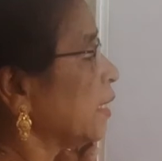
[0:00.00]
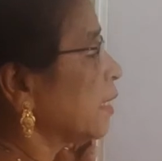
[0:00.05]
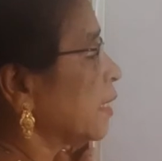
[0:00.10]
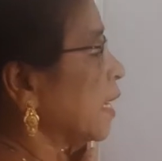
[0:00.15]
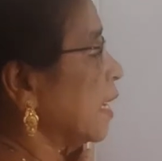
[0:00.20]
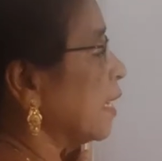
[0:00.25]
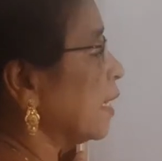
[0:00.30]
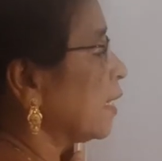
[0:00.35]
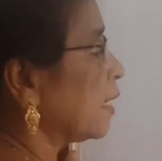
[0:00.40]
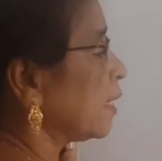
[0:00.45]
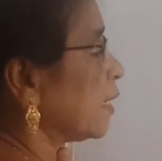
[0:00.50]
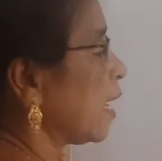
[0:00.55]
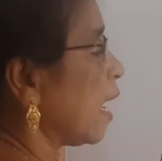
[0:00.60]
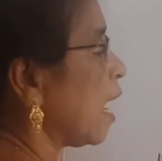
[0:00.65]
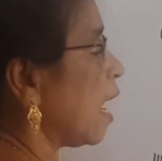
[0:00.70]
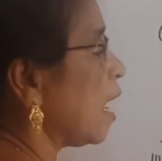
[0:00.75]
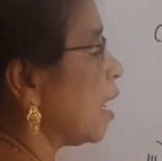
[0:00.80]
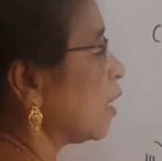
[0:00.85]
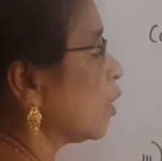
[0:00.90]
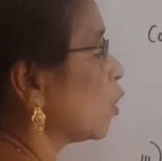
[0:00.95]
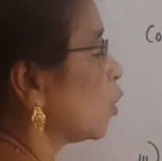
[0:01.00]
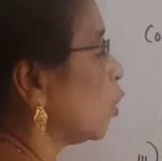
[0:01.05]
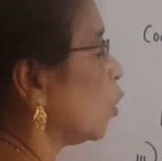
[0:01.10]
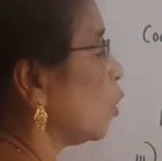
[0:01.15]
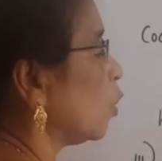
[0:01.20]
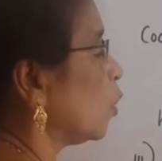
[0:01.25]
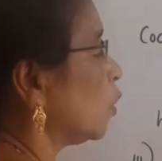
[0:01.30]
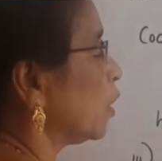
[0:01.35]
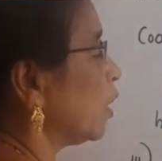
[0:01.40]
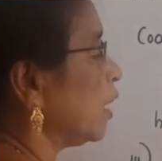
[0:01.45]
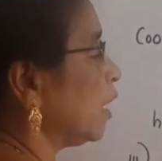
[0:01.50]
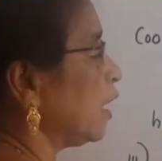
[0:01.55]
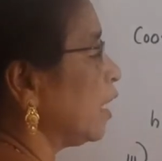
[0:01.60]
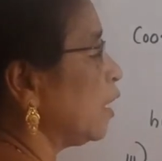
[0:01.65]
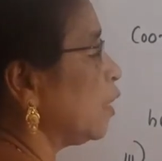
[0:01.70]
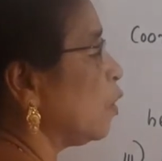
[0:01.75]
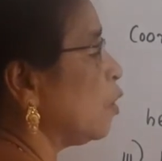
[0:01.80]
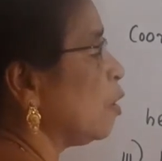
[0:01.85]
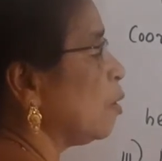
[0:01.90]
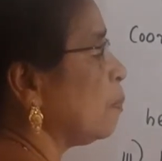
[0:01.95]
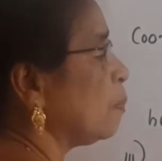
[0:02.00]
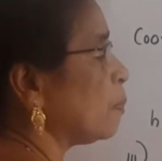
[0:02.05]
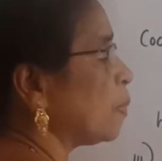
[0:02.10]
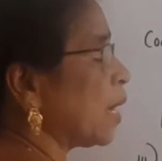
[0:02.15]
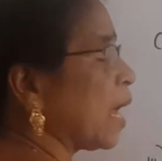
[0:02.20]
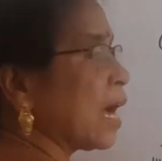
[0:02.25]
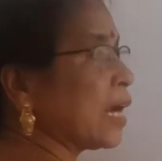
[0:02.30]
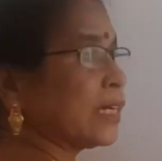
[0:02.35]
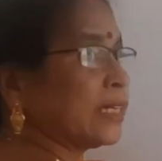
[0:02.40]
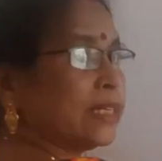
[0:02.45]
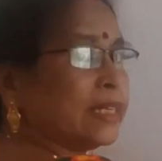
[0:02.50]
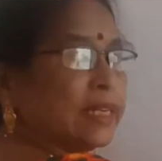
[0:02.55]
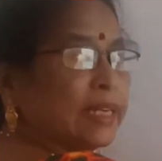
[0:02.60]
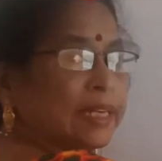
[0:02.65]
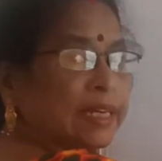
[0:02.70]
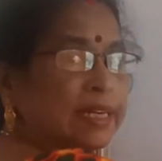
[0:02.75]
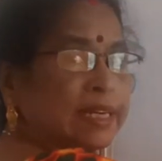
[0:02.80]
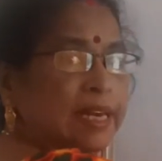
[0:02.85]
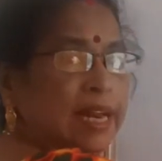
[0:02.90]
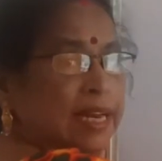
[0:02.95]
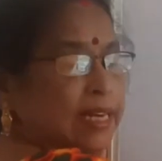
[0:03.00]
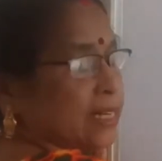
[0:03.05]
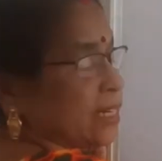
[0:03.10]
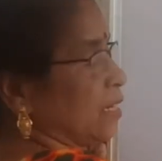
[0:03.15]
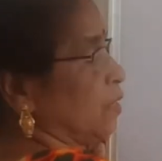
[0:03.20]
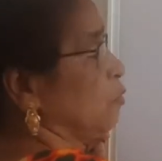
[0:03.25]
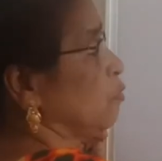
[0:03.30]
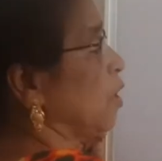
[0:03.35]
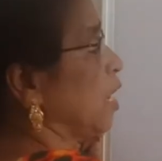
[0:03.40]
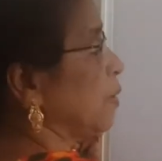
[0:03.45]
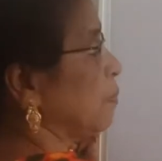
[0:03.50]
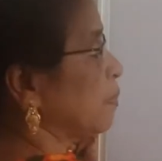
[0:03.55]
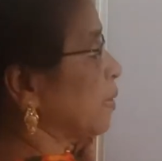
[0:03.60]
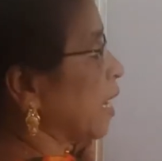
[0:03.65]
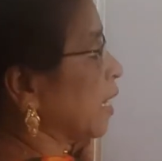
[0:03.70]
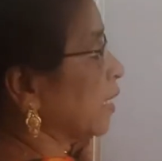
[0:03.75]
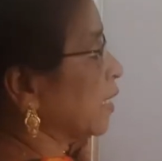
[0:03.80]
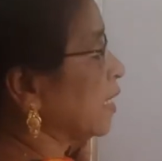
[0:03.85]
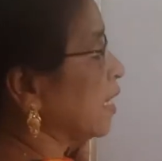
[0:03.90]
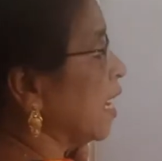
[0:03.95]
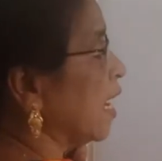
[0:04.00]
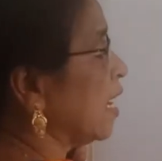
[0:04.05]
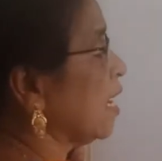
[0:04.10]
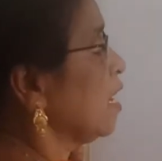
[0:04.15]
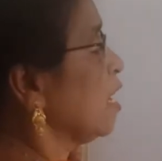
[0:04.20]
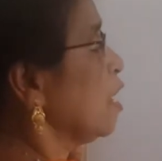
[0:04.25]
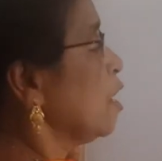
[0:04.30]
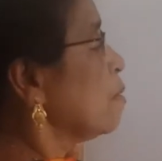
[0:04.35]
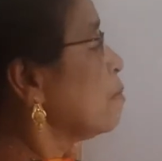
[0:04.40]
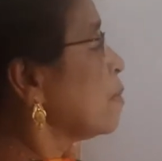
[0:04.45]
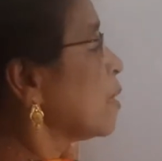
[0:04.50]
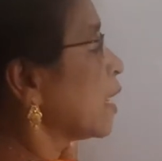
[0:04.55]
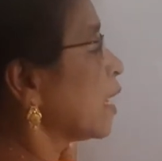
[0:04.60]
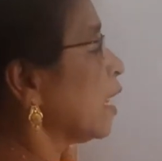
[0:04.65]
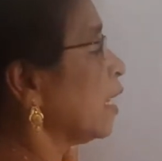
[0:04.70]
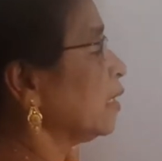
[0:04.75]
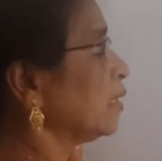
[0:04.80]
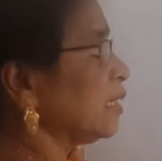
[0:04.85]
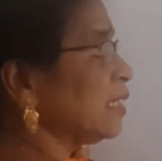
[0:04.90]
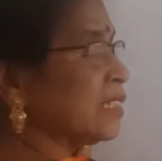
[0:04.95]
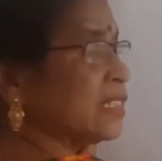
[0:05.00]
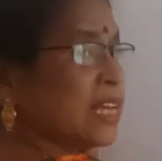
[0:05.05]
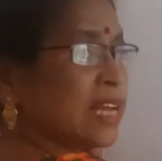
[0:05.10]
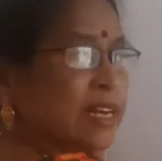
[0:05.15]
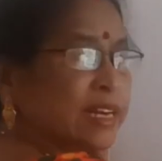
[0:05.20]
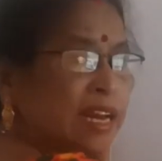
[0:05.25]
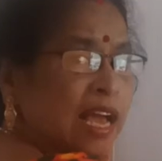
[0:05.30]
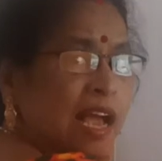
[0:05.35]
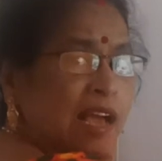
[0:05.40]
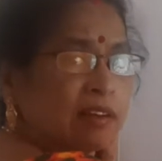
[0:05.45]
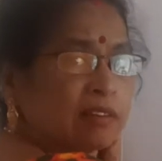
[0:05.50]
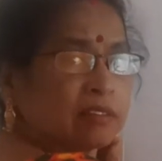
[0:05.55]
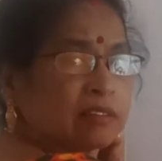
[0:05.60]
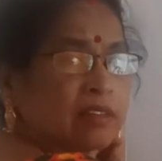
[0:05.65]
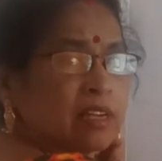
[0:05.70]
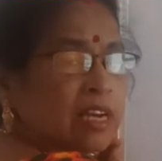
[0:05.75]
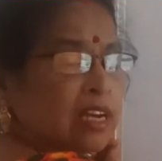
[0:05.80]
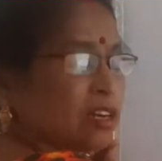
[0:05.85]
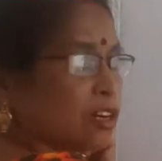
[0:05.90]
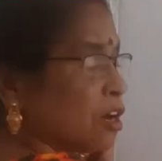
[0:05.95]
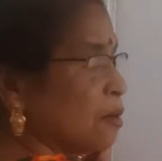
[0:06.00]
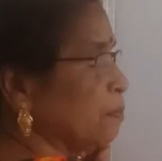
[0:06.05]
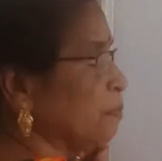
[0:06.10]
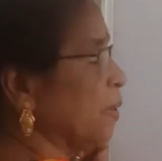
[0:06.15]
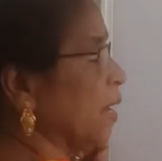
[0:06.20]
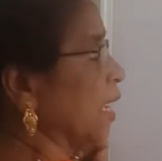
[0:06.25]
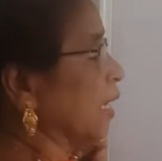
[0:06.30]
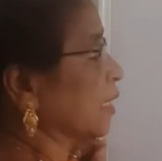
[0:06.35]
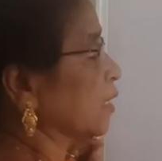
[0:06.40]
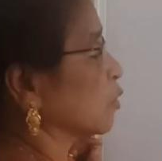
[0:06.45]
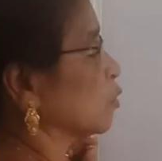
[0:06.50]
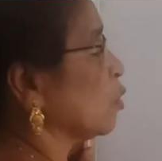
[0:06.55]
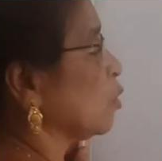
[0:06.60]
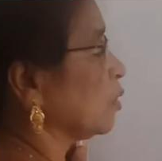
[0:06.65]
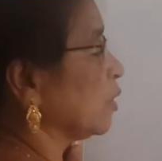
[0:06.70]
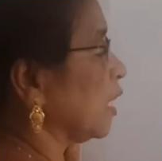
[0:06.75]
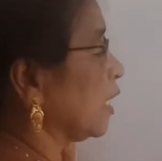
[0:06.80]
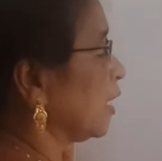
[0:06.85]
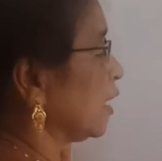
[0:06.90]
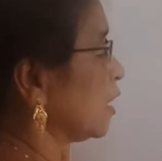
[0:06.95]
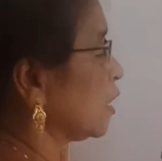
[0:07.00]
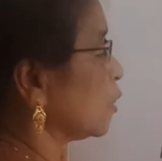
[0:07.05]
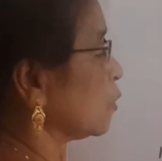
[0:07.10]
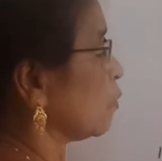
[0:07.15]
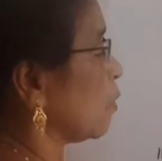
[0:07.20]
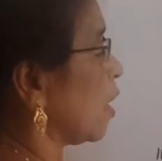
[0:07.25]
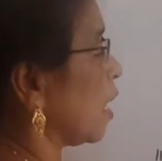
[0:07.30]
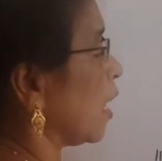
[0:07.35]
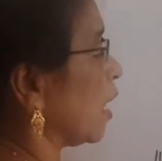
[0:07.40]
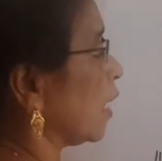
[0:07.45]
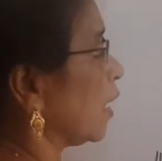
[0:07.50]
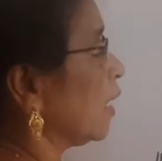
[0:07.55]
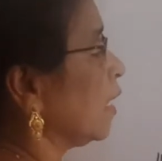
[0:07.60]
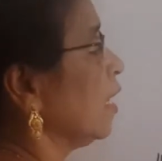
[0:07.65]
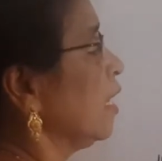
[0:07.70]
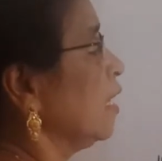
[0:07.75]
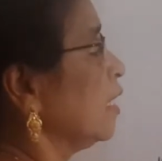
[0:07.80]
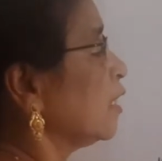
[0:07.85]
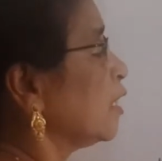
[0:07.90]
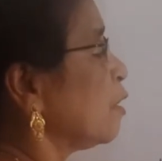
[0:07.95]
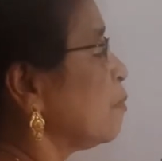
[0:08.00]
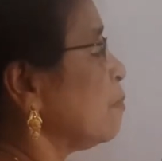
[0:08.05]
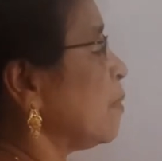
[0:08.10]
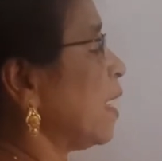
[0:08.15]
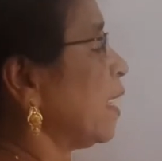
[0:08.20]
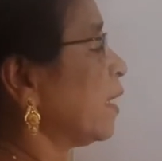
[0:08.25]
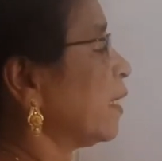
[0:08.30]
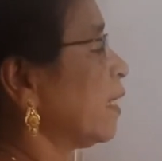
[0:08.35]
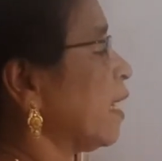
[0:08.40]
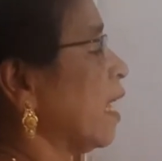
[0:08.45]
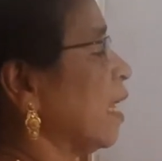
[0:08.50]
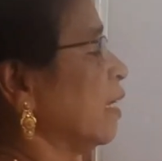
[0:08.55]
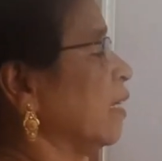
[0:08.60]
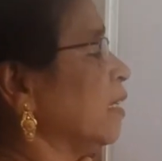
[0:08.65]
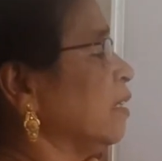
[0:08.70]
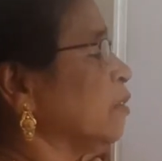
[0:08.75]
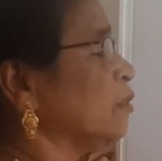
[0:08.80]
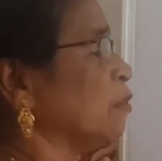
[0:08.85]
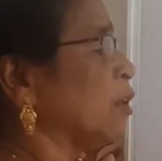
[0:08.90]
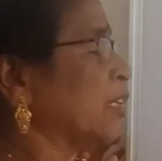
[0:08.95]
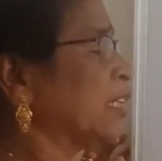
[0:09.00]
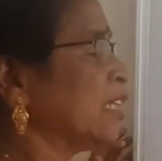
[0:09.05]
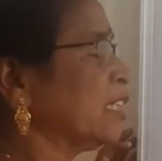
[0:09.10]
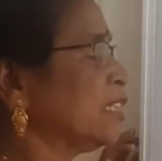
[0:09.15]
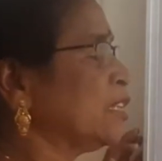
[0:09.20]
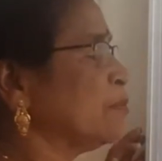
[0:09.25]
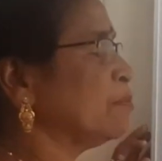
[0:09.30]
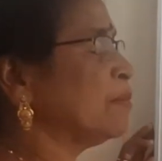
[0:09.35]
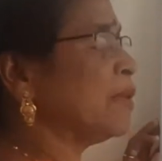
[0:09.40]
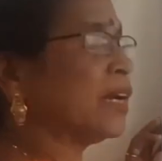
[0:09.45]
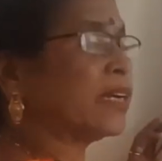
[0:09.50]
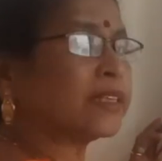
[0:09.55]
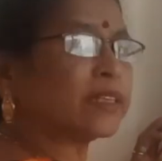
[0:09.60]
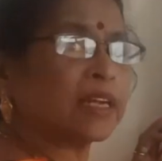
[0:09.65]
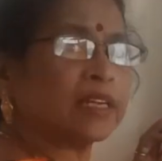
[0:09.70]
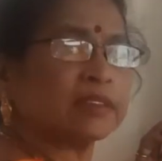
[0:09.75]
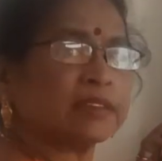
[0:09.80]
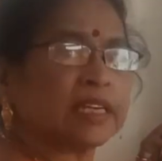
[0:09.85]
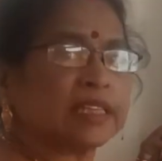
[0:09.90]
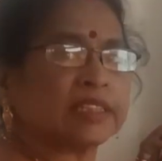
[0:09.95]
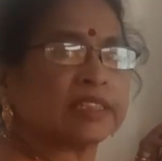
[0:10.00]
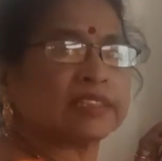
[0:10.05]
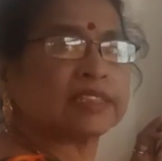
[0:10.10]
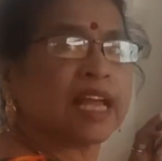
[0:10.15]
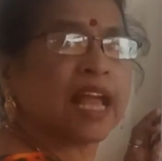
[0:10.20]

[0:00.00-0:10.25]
tetrachloridoplatinate. Why platinate? Because it is anion complex. So that is why the metal, what is the metal that is